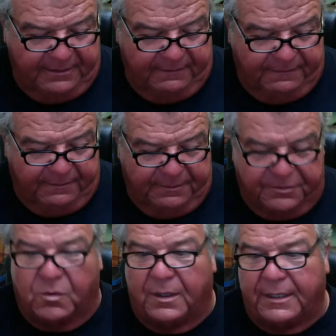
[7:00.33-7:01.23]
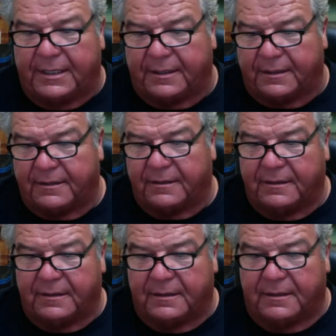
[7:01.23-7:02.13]
November 20th
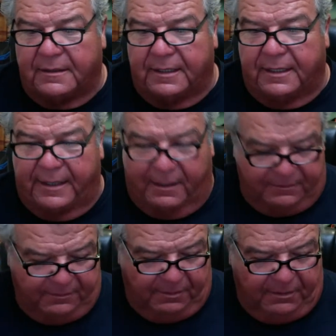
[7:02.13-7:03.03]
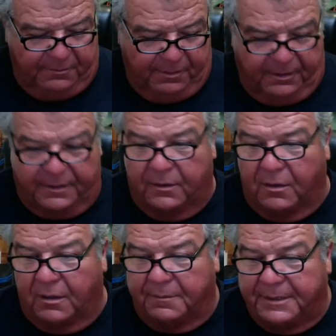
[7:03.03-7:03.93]
at El Dorado Park in
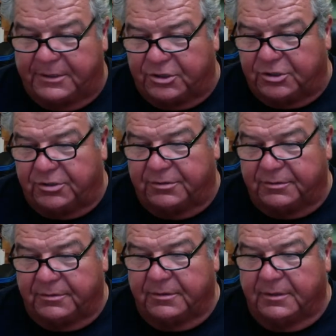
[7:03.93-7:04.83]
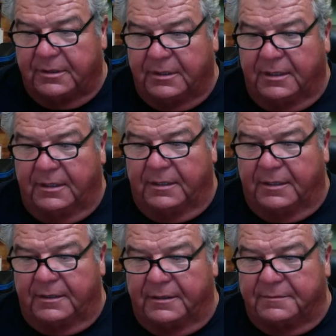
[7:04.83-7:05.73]
Long Beach.
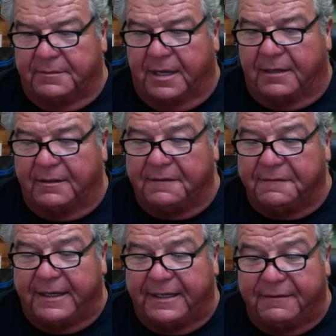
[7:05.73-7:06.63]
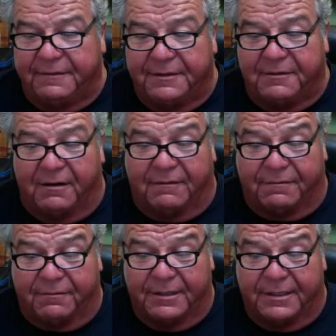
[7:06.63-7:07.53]
I don't know if any of you are
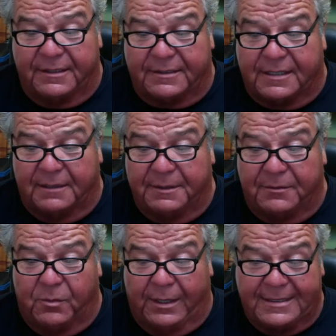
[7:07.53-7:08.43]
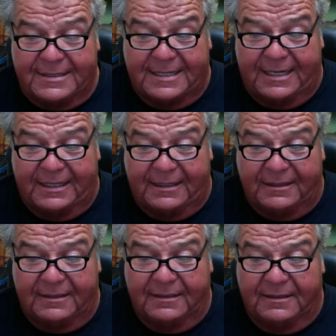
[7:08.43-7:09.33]
free this coming Wednesday,
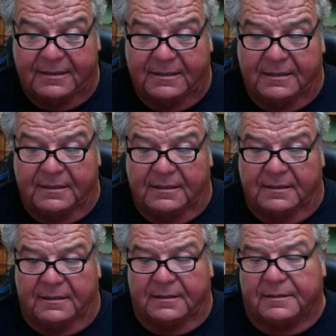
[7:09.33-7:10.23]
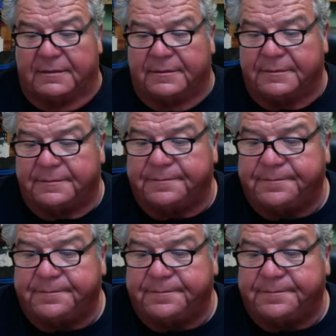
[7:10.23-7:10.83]
um,